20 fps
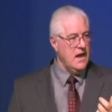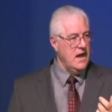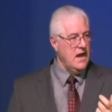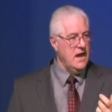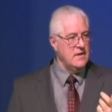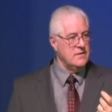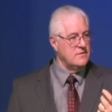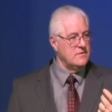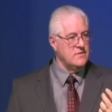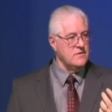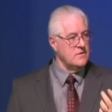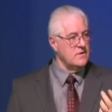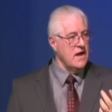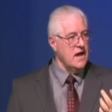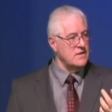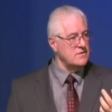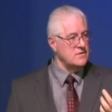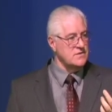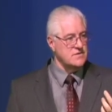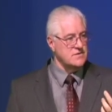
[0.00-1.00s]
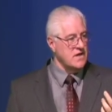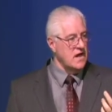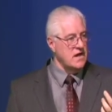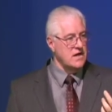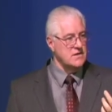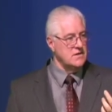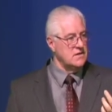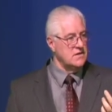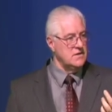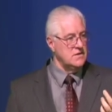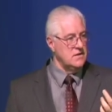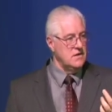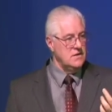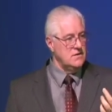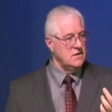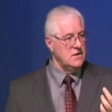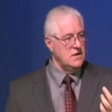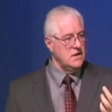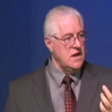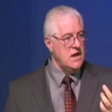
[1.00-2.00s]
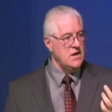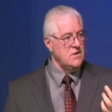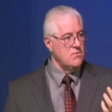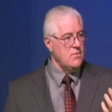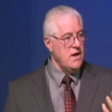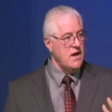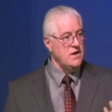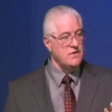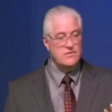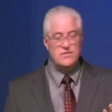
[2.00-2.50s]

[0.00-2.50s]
And they're not designed in, in, in any way